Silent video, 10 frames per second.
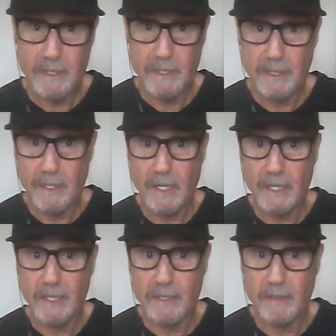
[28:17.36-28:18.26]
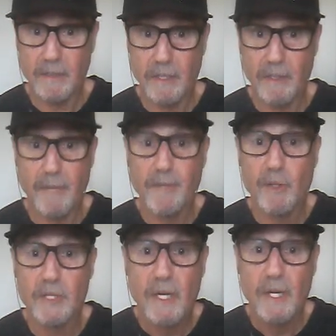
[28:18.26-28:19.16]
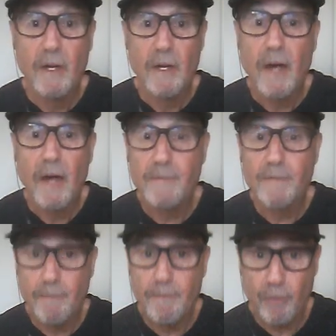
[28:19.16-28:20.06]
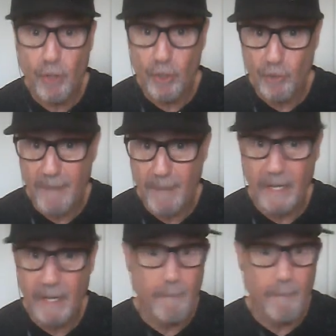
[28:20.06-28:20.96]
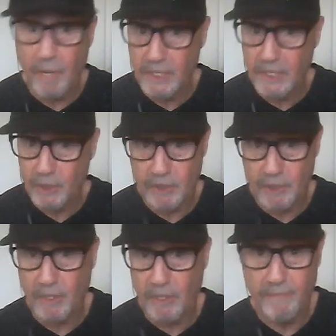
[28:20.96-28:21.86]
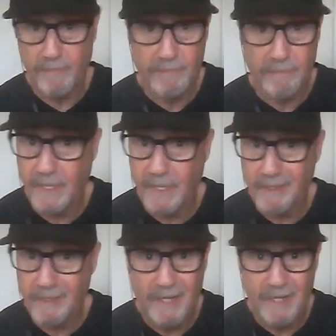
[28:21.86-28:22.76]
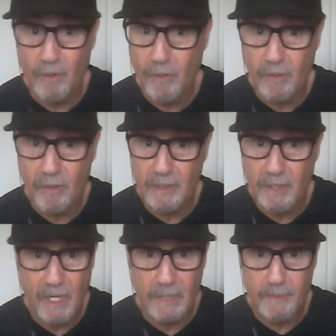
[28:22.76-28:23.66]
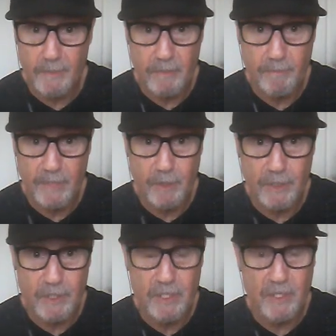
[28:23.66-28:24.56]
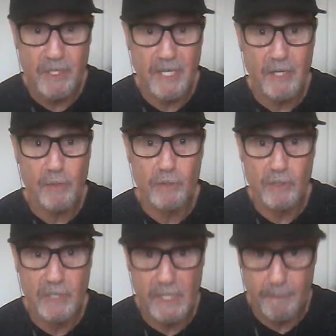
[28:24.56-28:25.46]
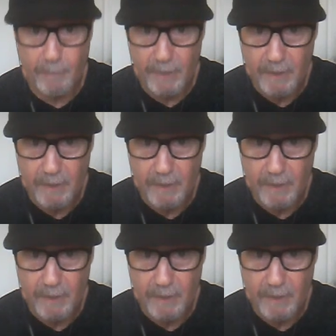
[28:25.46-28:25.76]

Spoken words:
I like the title that because I'm deprogramming a bunch of stuff, not just Alcoholics Anonymous, because this thing goes deep.